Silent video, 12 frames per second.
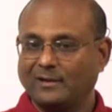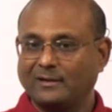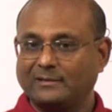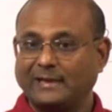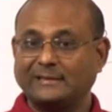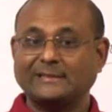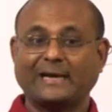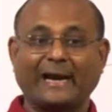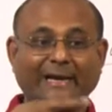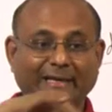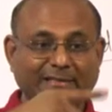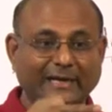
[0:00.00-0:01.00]
there is a
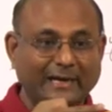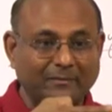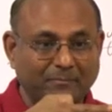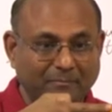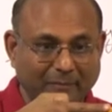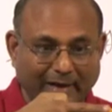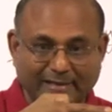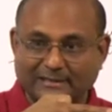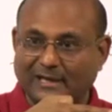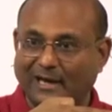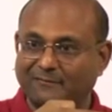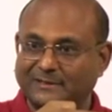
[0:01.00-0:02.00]
condition in
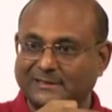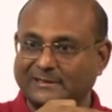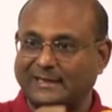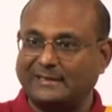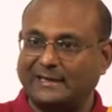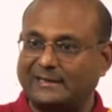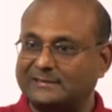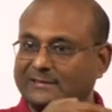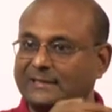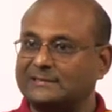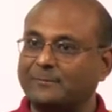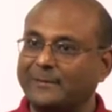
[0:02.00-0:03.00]
extra, which is that the
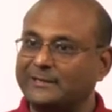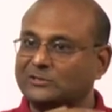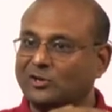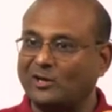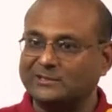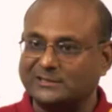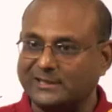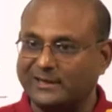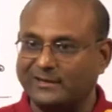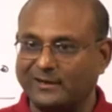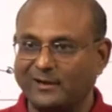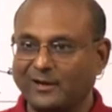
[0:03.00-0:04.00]
distance remains constant.
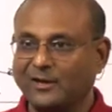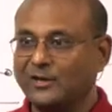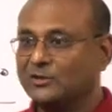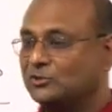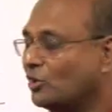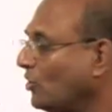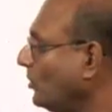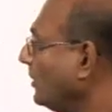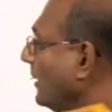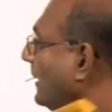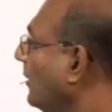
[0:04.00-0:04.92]
So